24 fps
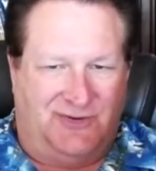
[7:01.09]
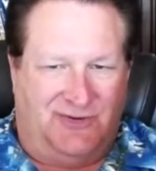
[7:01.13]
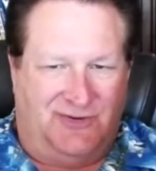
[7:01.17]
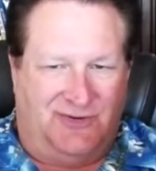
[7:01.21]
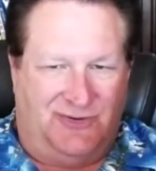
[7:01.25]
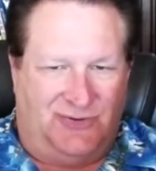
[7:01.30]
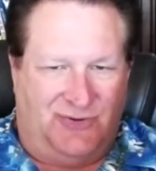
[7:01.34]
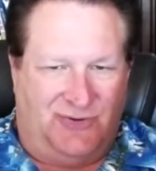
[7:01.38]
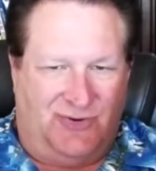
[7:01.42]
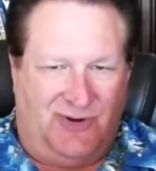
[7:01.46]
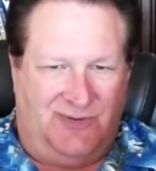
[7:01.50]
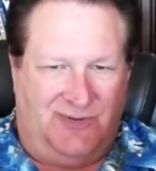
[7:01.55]
to
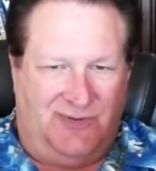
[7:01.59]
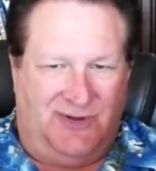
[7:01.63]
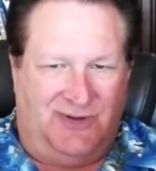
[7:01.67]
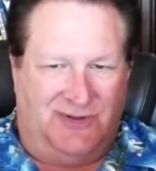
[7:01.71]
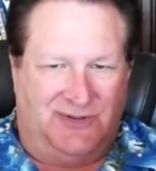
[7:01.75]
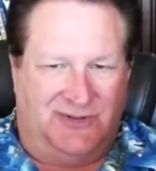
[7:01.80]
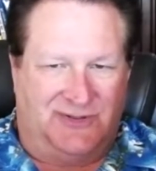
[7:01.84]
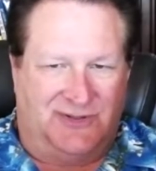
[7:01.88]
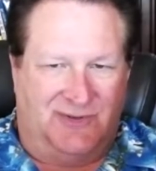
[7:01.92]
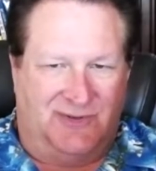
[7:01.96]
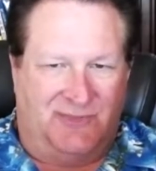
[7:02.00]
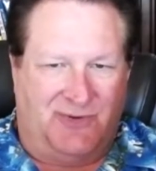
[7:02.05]
join me in
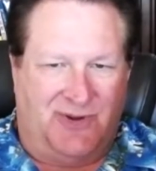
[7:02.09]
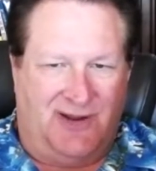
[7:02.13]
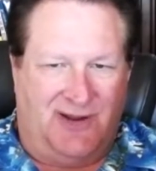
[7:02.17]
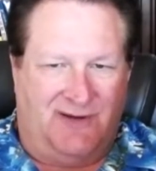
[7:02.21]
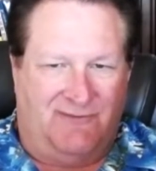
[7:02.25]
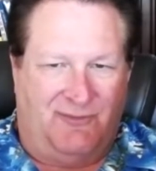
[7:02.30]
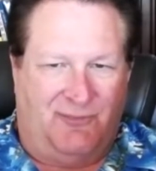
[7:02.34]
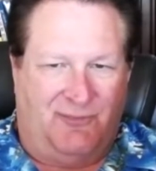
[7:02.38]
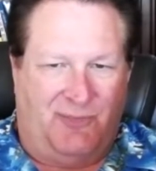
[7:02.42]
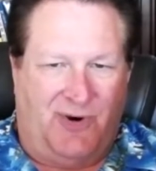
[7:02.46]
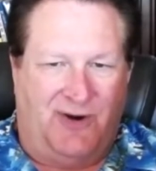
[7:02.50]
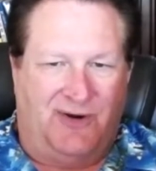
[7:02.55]
some kind of a
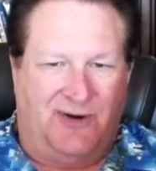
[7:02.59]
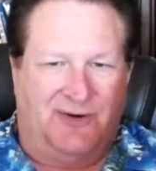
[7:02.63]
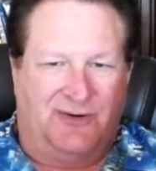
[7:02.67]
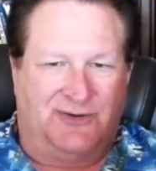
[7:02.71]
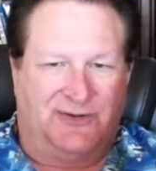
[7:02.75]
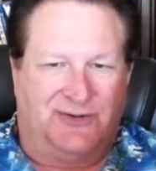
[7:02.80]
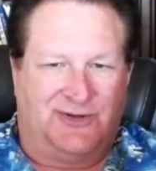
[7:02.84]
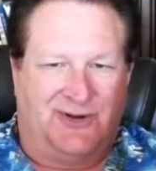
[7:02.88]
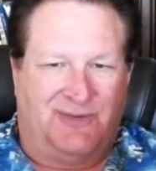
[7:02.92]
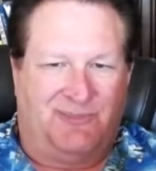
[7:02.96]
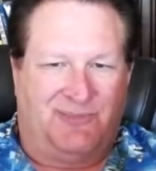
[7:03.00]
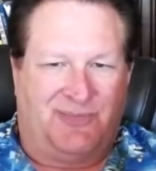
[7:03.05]

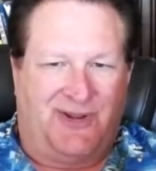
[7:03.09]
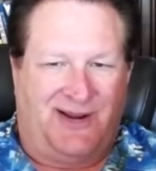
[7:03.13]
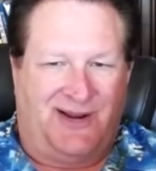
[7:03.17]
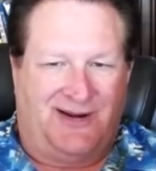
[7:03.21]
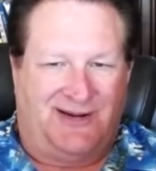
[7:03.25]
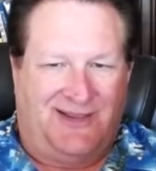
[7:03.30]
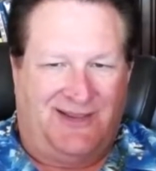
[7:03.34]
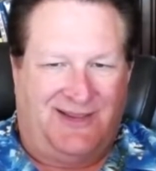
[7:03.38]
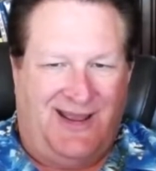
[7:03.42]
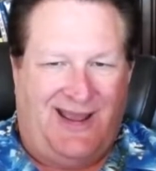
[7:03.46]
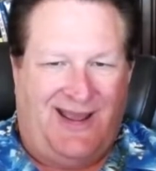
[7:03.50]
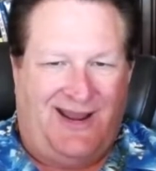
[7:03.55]
partnership like
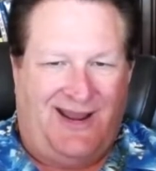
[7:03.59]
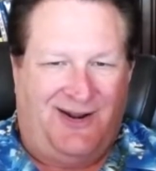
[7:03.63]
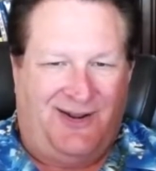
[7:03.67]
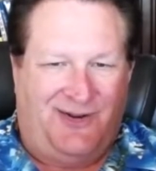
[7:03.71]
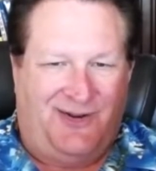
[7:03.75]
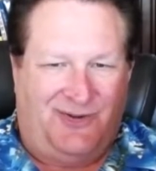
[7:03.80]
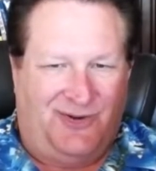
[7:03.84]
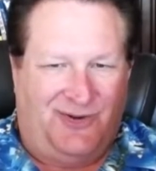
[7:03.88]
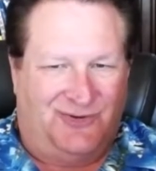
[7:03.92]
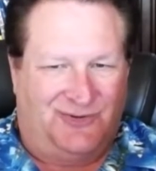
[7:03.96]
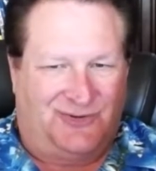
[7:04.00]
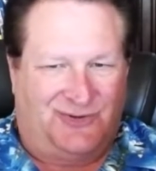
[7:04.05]
that on
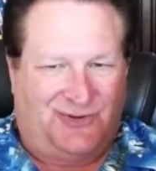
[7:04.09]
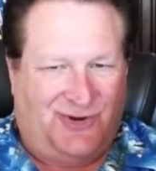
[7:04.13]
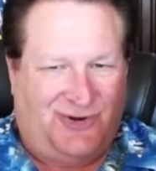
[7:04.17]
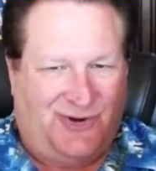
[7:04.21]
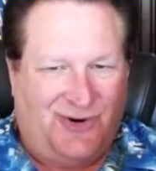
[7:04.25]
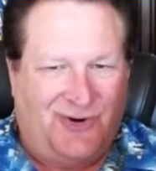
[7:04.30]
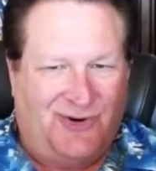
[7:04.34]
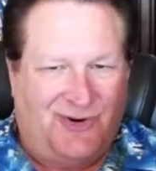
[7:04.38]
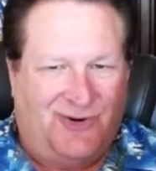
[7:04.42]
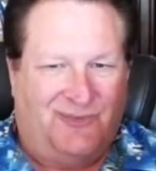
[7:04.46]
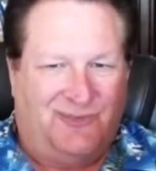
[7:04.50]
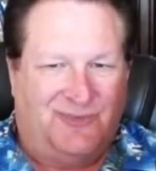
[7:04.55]
those
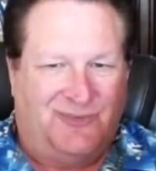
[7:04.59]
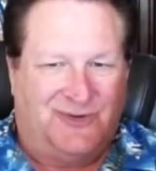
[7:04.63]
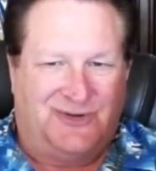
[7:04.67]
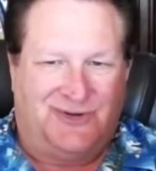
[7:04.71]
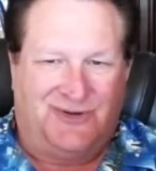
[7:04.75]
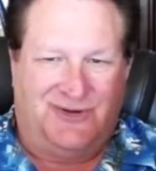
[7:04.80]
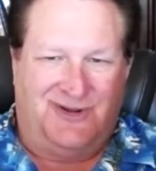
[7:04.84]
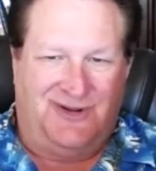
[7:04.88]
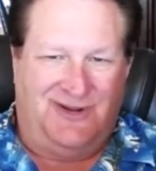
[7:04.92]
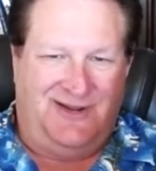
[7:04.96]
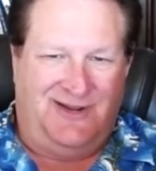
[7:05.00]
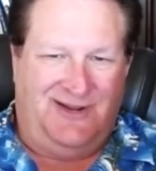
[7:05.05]
terms,
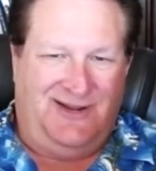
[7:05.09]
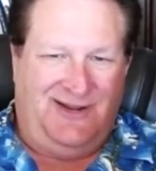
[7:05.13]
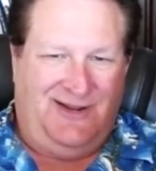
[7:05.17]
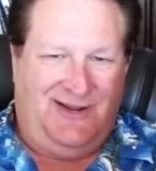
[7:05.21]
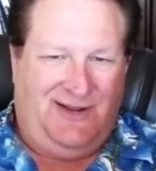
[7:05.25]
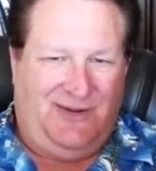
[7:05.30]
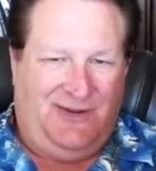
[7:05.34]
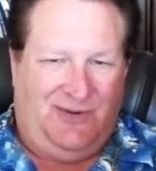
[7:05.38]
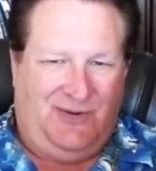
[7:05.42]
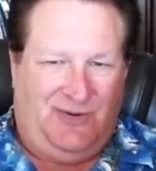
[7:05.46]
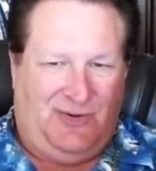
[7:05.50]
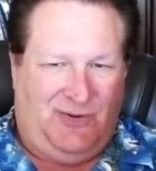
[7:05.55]

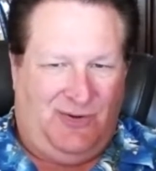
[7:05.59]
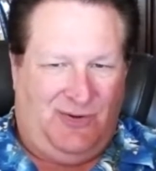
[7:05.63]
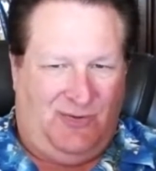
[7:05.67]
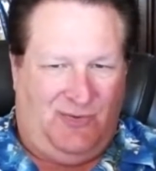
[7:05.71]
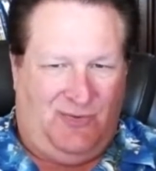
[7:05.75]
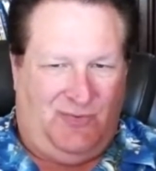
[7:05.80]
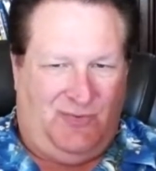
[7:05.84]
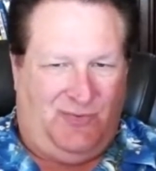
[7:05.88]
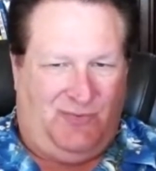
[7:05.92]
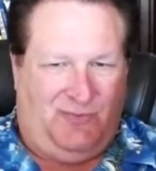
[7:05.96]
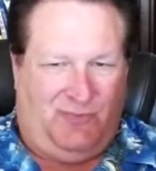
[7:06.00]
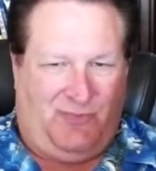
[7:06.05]
you
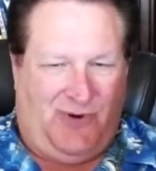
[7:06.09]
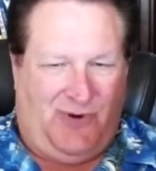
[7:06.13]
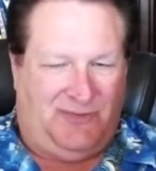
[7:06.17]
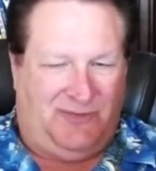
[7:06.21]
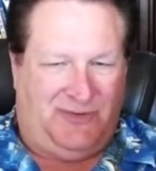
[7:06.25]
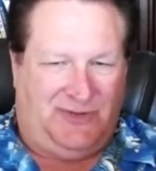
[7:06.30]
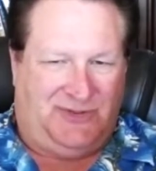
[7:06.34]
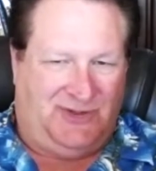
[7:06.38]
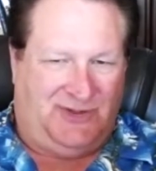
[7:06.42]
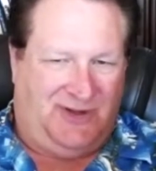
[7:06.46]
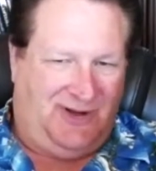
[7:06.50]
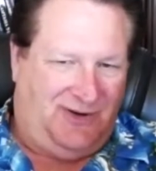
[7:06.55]
probably
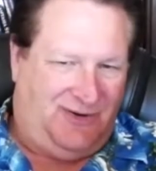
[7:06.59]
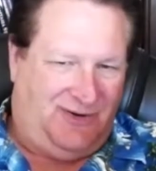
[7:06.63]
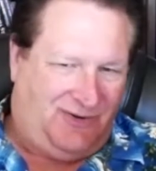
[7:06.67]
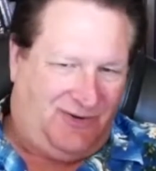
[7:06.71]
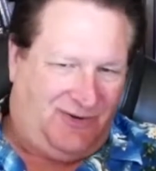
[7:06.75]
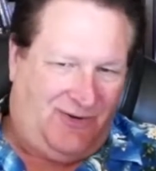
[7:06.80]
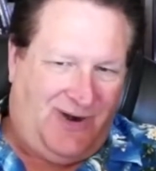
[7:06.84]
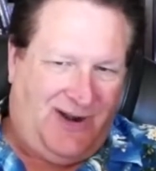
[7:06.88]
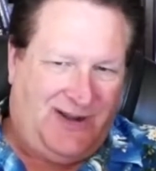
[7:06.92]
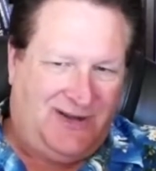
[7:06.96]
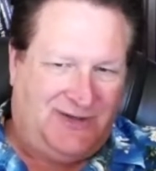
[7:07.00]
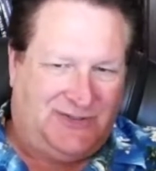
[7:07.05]
say you're
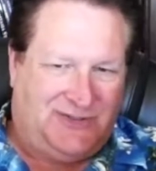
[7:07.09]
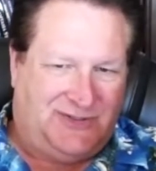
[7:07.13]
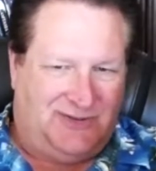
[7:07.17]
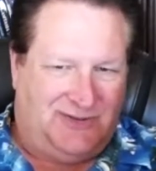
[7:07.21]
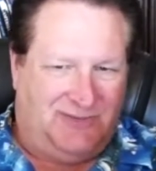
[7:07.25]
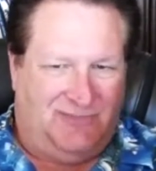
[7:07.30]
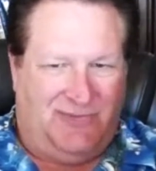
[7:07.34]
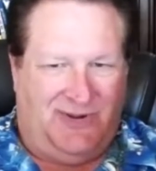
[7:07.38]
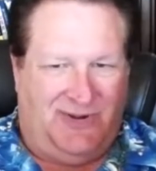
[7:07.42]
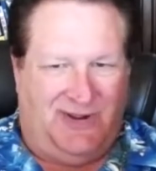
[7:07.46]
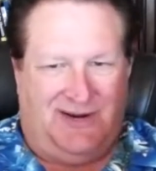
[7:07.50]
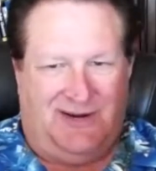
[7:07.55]
crazy,
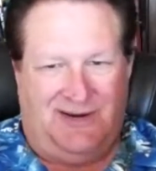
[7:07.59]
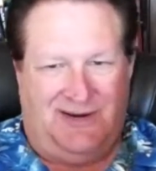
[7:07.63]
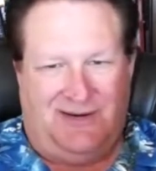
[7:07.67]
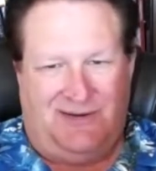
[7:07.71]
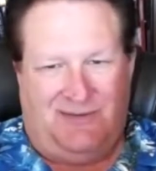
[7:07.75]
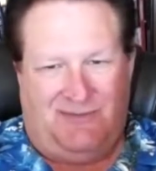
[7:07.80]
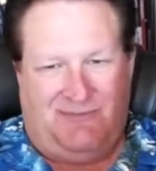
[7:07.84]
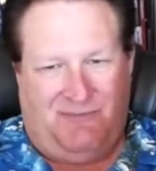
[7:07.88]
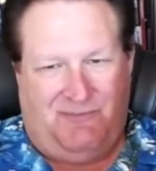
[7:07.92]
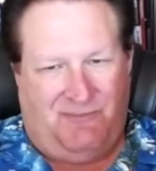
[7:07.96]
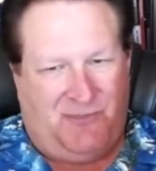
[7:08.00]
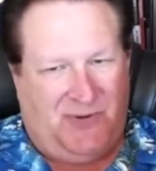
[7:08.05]
but
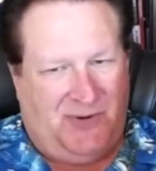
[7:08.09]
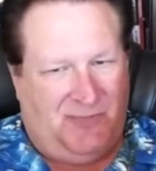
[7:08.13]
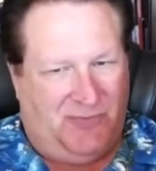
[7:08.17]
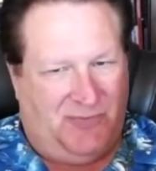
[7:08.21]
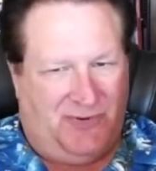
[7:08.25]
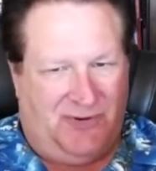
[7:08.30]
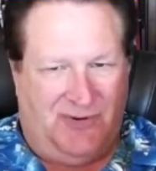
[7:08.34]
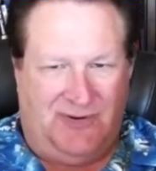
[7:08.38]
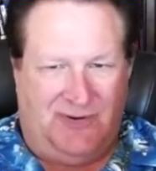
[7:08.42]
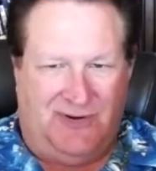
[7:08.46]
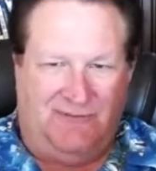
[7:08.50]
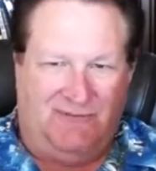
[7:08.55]
people
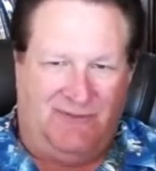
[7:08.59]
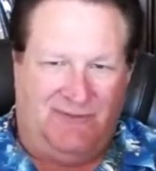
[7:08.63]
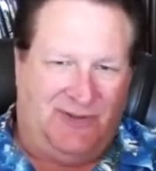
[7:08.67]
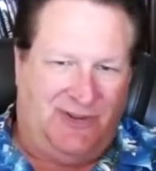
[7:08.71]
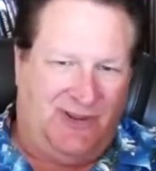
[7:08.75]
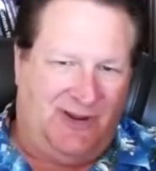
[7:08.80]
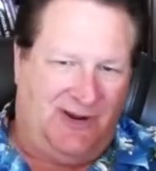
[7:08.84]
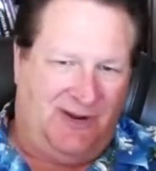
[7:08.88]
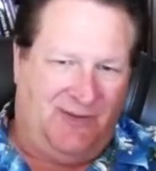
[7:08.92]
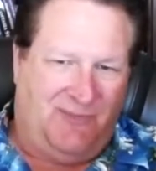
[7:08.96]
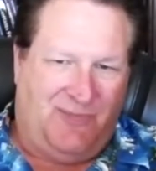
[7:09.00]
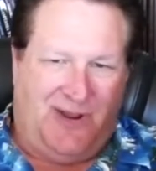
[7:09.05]
don't even
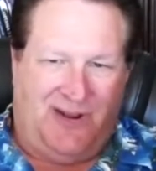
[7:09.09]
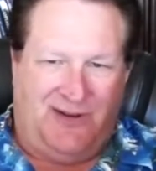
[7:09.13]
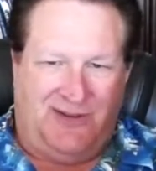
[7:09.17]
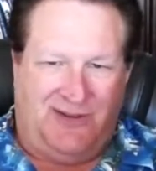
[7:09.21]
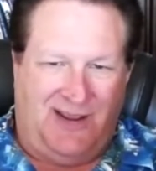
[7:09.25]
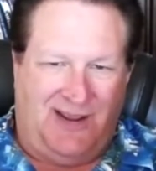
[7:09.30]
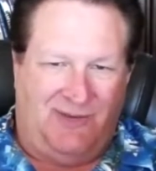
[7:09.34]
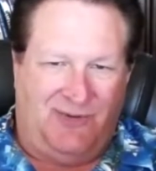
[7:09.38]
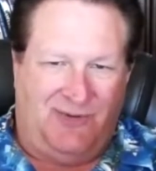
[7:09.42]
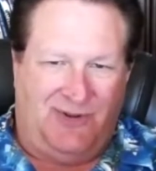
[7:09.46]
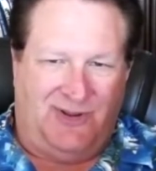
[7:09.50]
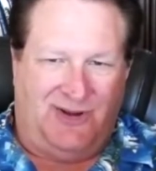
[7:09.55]
think about
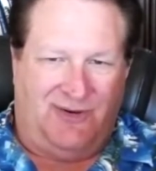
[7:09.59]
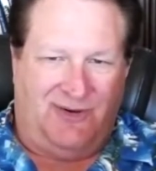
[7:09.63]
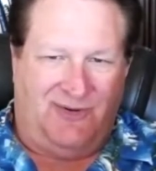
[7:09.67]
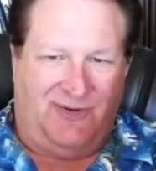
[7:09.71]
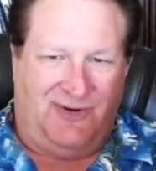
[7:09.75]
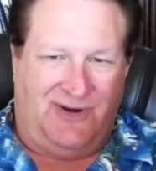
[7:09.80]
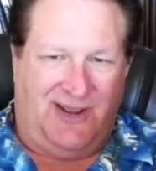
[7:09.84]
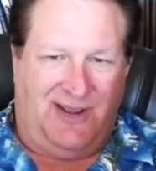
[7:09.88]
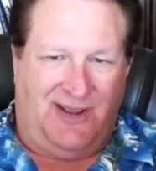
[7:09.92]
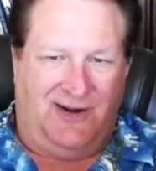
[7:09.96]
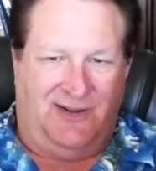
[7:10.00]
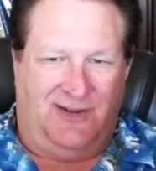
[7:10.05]
that when they go
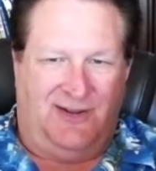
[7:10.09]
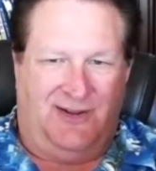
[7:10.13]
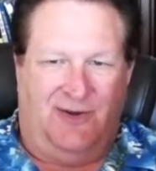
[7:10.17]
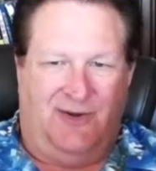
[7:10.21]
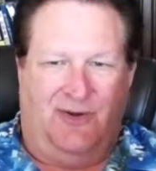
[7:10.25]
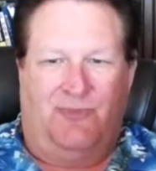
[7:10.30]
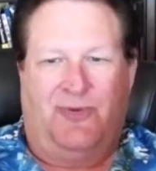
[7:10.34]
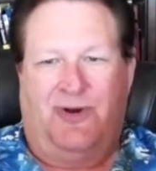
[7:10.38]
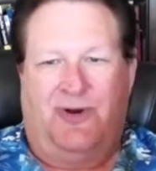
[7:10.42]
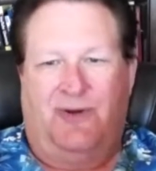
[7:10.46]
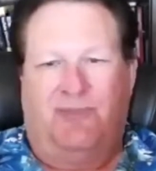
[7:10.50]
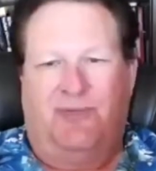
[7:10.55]
down and they
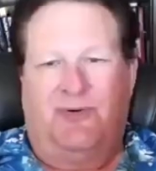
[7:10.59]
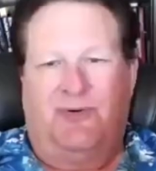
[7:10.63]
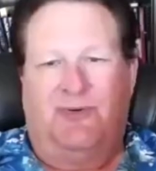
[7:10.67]
open up a